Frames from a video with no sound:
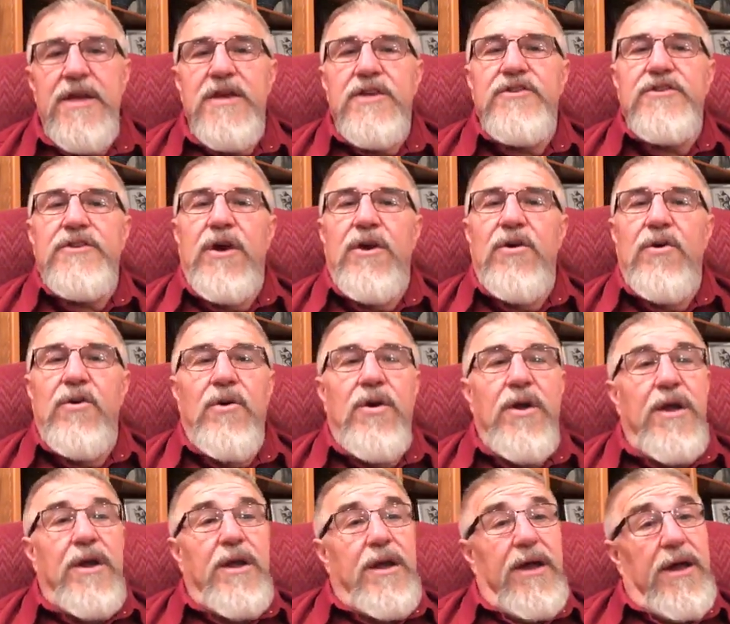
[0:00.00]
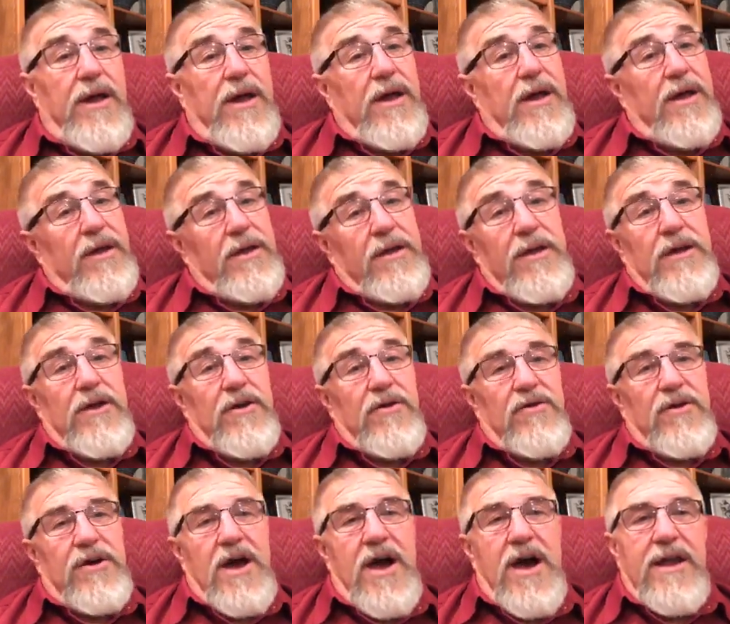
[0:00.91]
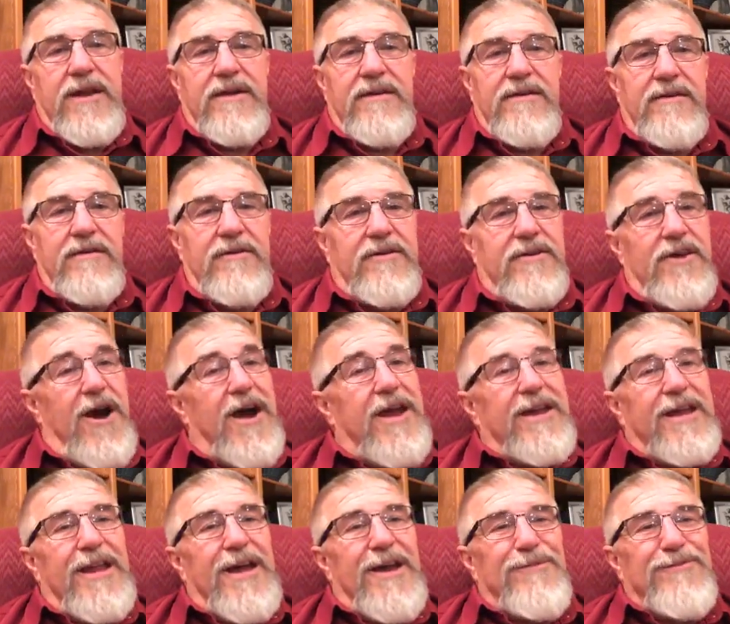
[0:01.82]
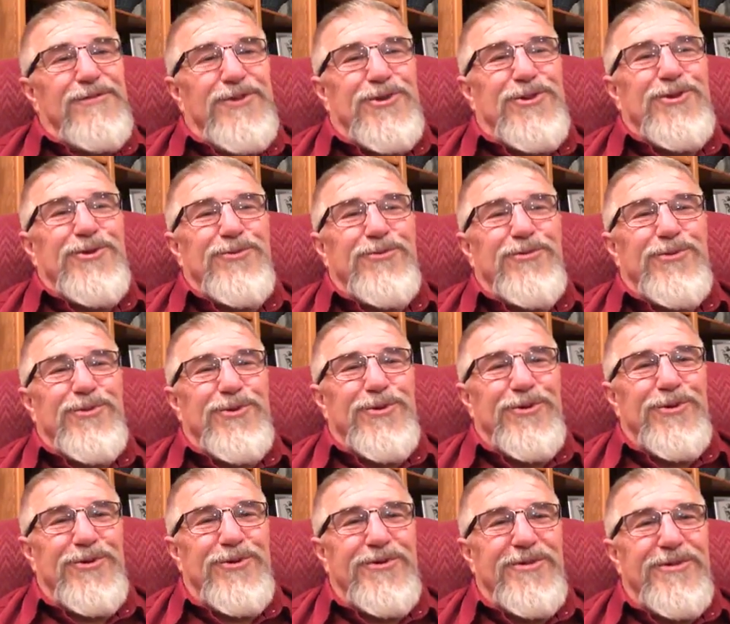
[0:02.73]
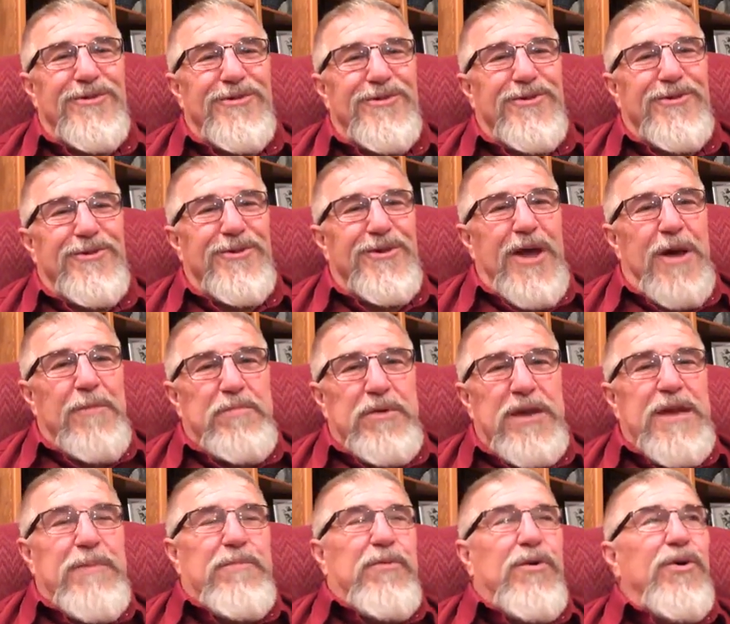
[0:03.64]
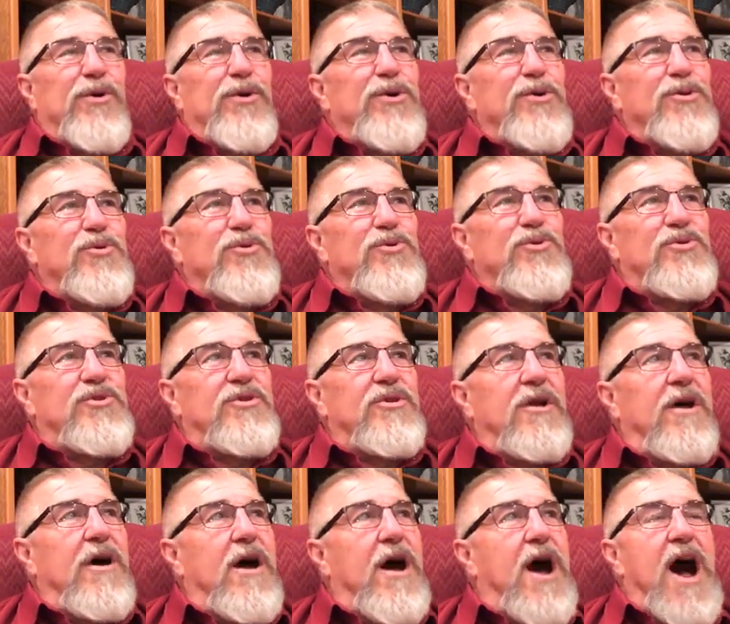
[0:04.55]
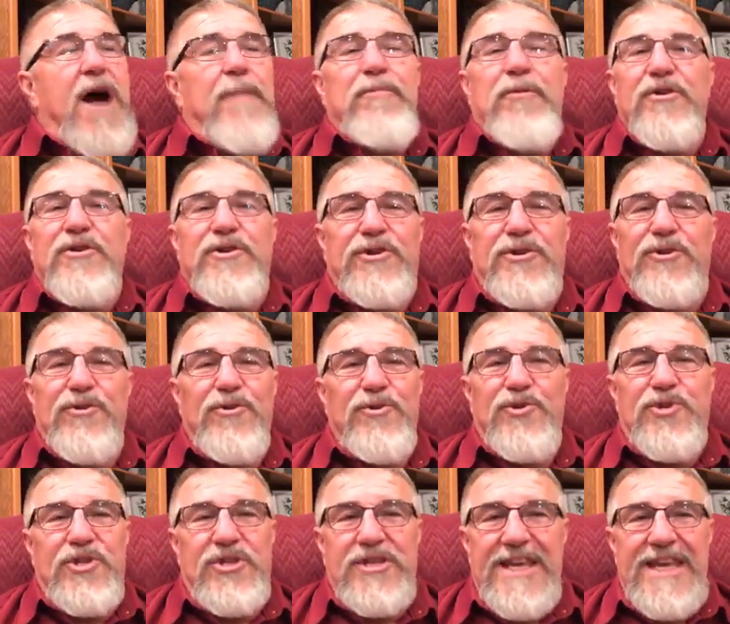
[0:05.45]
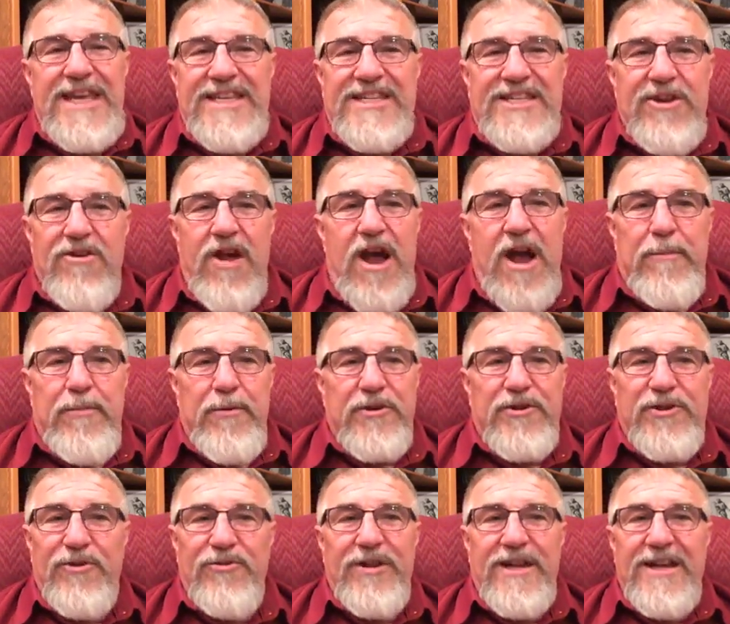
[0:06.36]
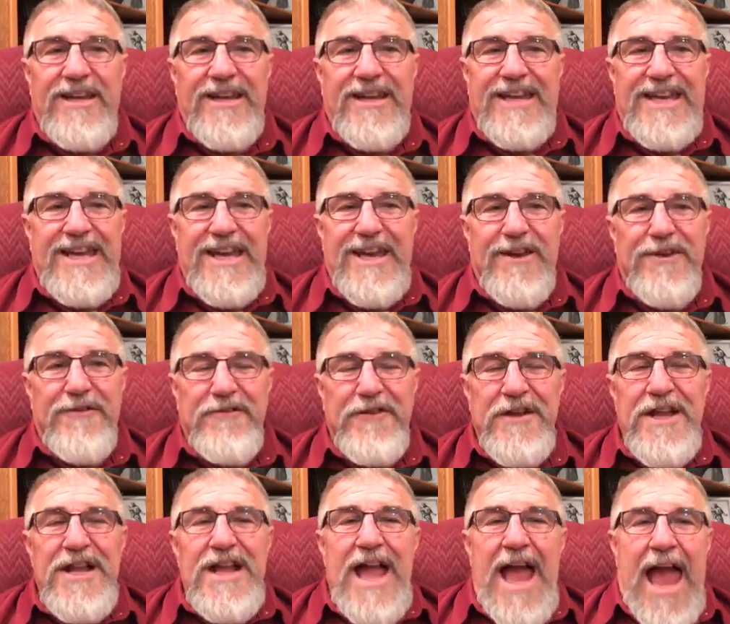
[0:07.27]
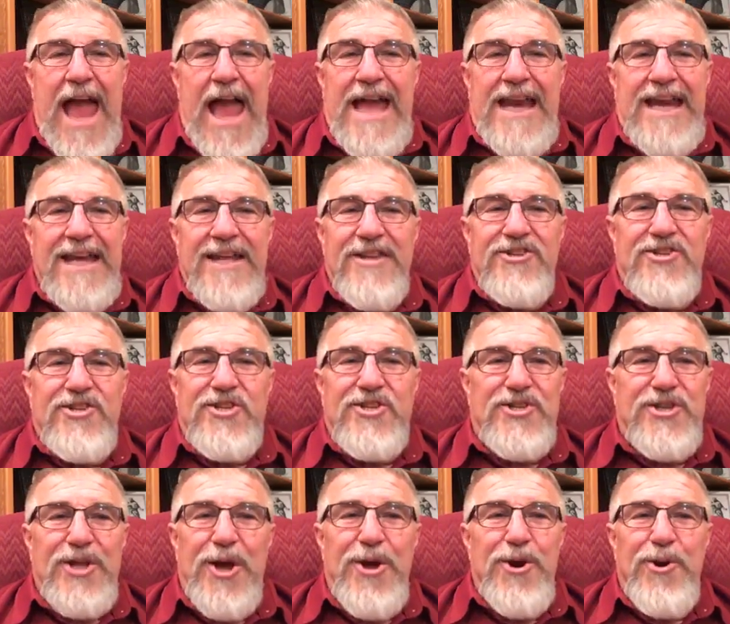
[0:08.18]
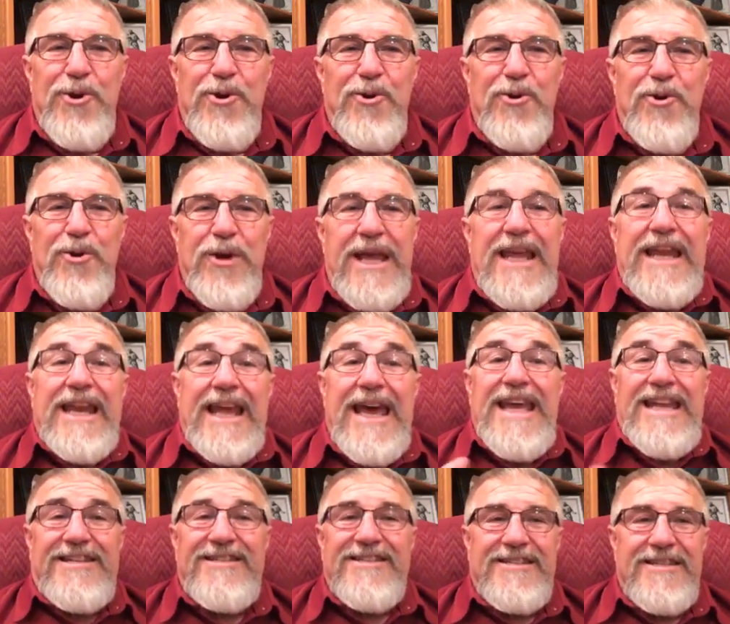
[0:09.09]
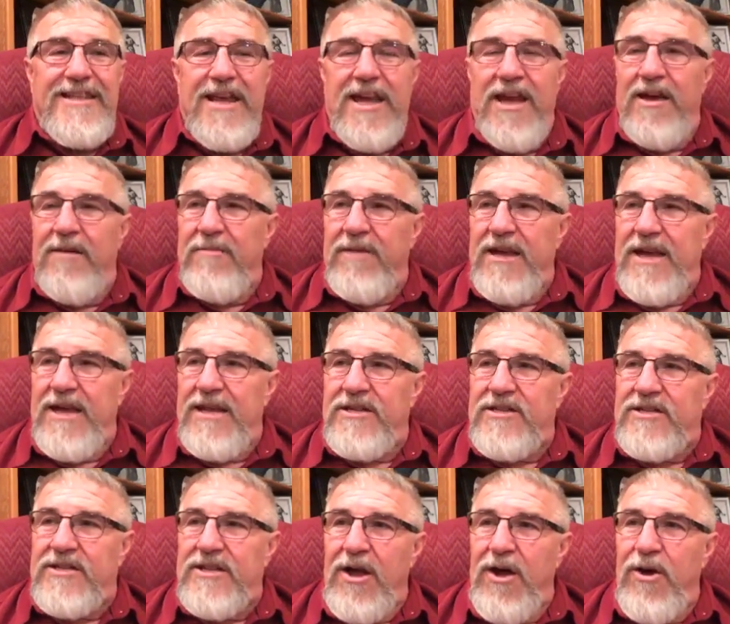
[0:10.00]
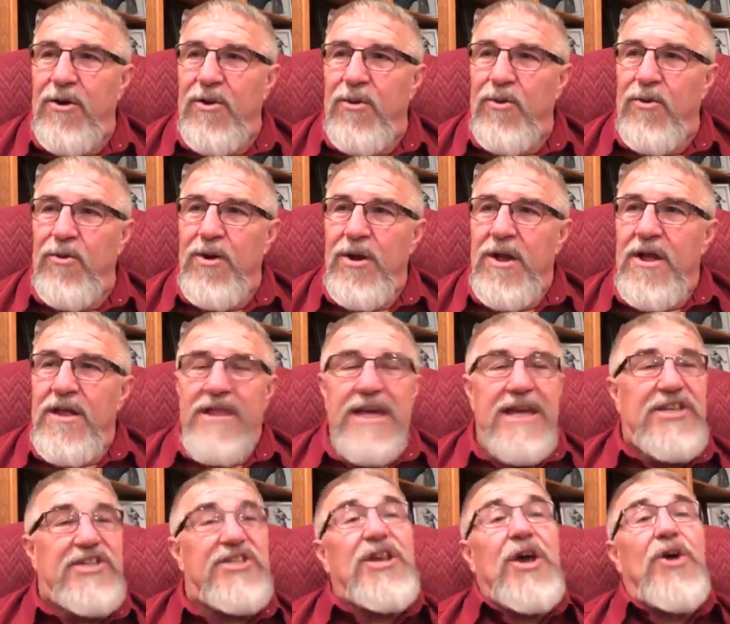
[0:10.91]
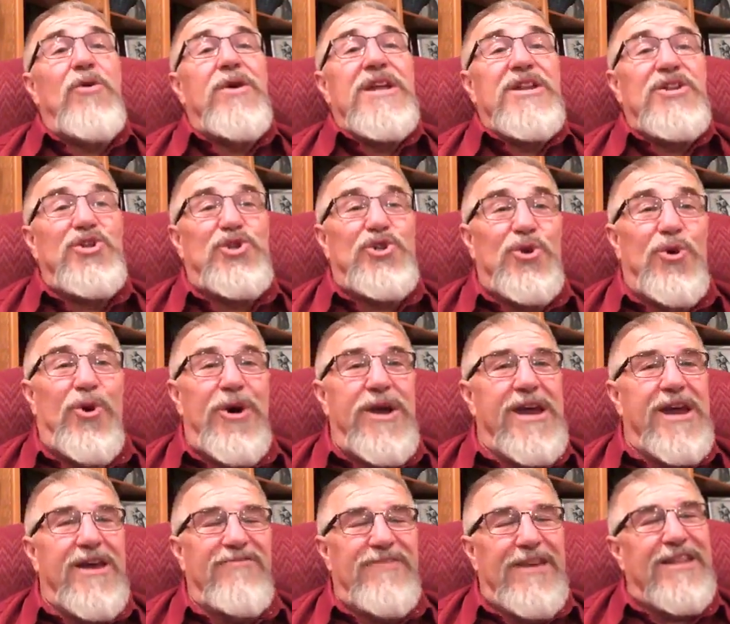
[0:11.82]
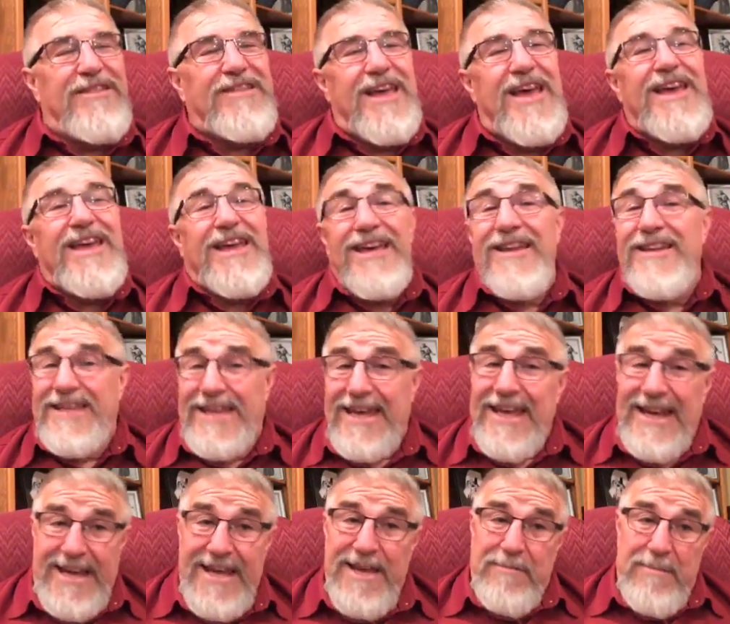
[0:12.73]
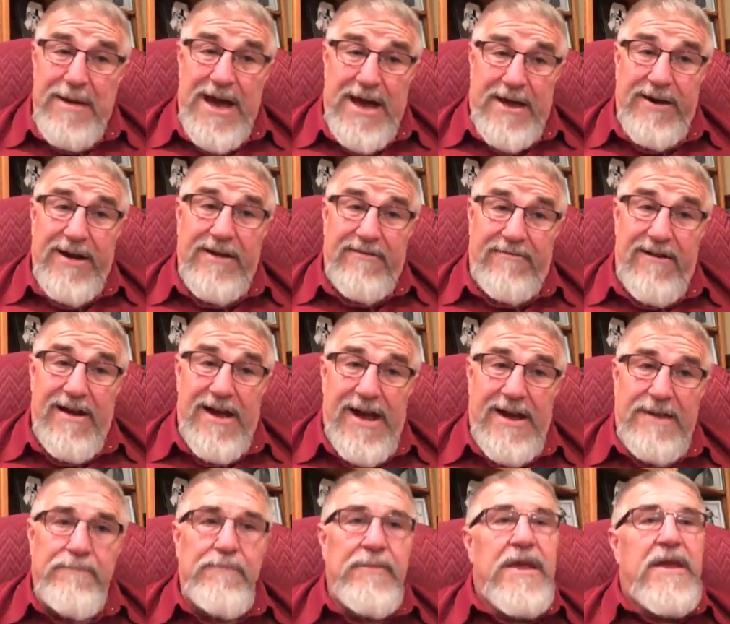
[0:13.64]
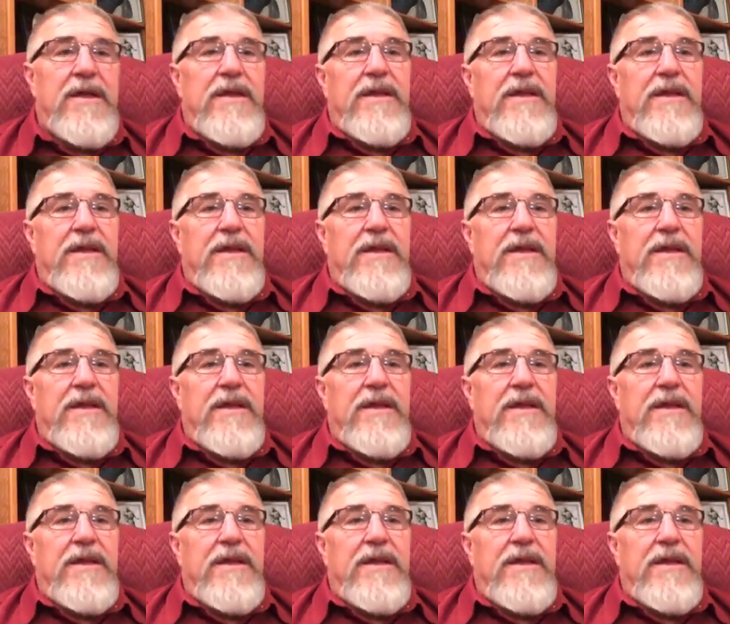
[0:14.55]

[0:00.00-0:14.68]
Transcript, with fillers: So, uh, uh you know, God, God loves a people who's oppor- who sees their opportunity to give and it so elates them, it so, they so enjoy it that they get giddy about it, right?